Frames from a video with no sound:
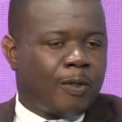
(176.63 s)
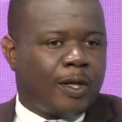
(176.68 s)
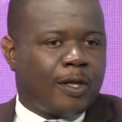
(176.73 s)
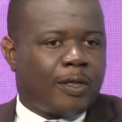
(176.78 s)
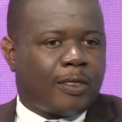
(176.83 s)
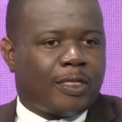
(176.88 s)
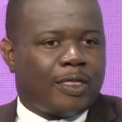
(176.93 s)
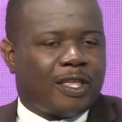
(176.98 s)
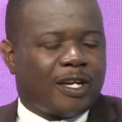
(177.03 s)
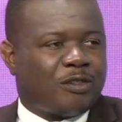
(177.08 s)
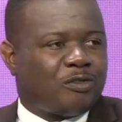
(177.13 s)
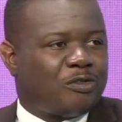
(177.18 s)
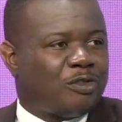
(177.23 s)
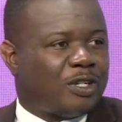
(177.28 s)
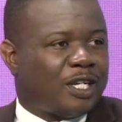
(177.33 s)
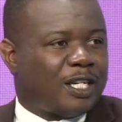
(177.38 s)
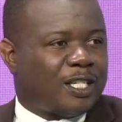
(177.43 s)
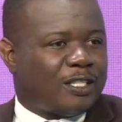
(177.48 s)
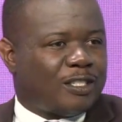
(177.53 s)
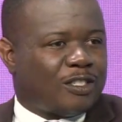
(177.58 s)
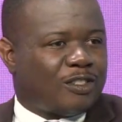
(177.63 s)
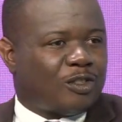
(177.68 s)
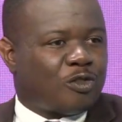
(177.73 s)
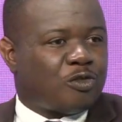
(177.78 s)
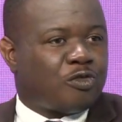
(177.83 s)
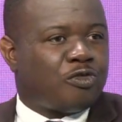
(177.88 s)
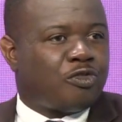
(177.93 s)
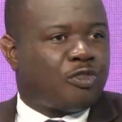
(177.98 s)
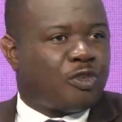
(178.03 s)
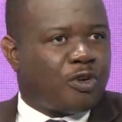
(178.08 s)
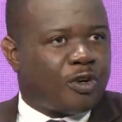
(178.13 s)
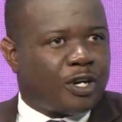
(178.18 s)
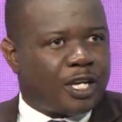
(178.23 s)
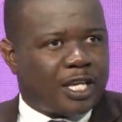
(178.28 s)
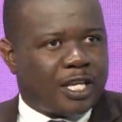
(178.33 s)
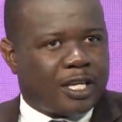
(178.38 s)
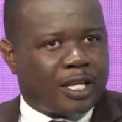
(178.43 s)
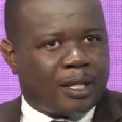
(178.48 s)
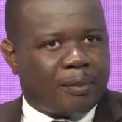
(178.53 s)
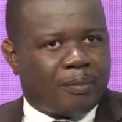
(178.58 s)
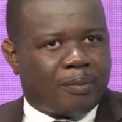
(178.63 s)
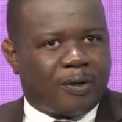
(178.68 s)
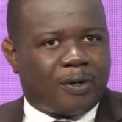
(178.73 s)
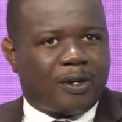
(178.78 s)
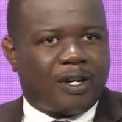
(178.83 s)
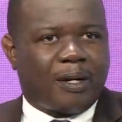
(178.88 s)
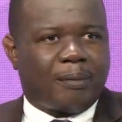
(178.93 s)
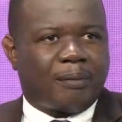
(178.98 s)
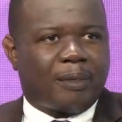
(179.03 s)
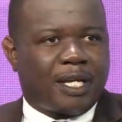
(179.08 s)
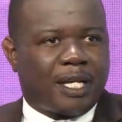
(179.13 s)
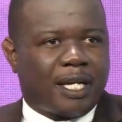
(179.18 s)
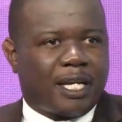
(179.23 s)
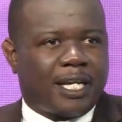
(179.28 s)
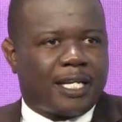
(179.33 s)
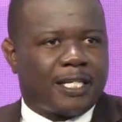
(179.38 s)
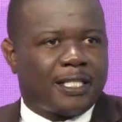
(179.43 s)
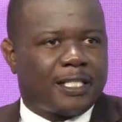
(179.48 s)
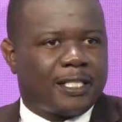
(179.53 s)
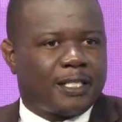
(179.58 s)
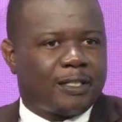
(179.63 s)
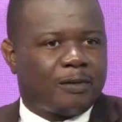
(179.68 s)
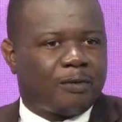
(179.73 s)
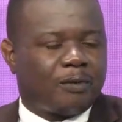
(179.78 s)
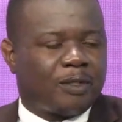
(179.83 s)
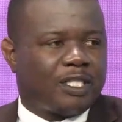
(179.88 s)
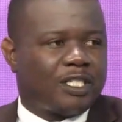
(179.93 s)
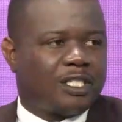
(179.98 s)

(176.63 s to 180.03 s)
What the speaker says: That focuses on 4 key program areas, which